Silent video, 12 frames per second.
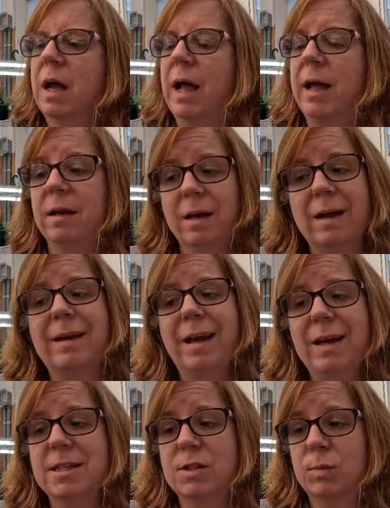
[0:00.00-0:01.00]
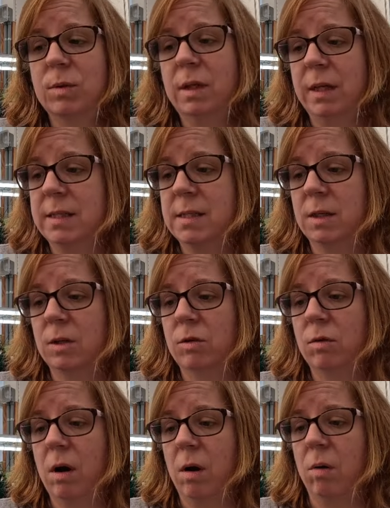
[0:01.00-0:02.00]
And again, it's really easy to
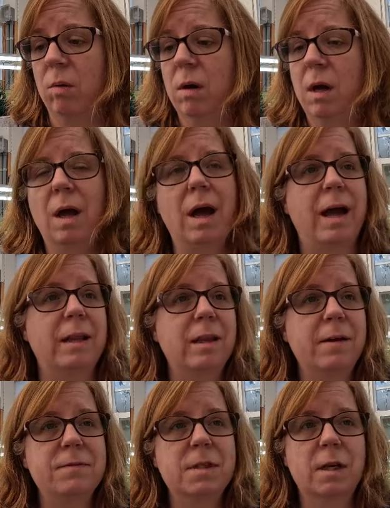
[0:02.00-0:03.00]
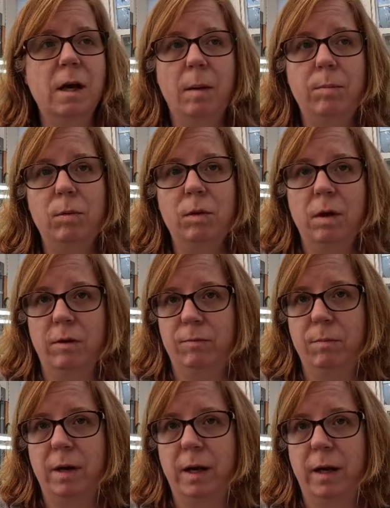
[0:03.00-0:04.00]
grow. I left a couple of
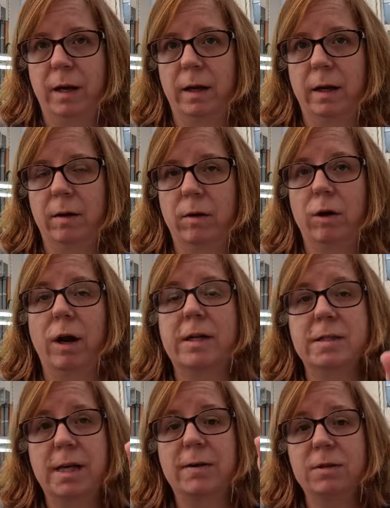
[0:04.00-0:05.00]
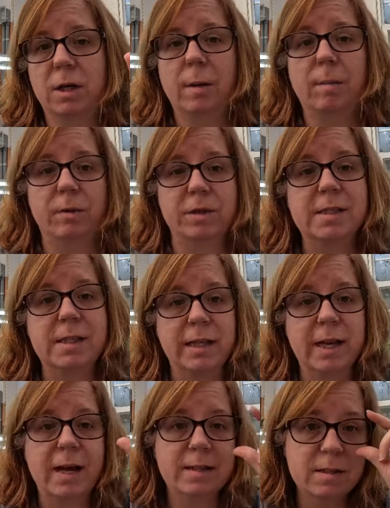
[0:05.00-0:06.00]
I saved a couple of the
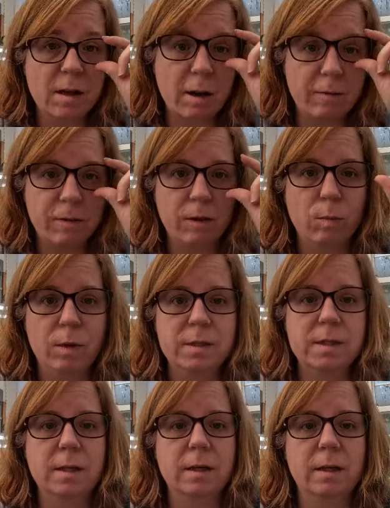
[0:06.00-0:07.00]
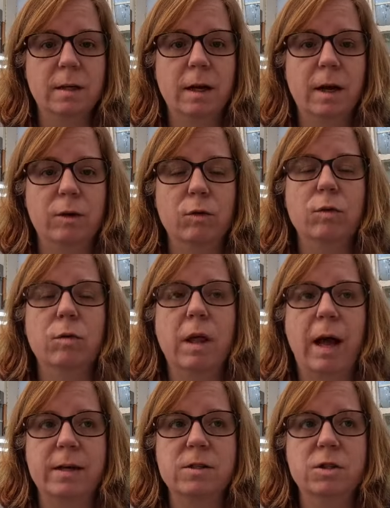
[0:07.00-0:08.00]
seed heads off of the ones that I grew
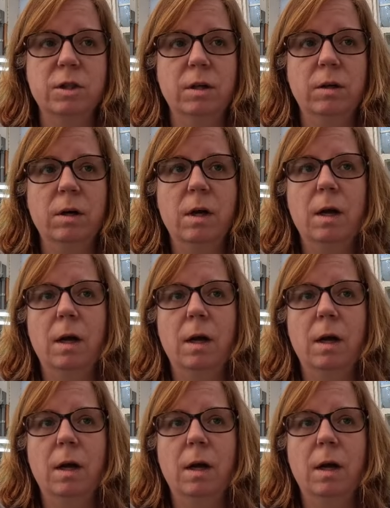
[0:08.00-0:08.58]
last year.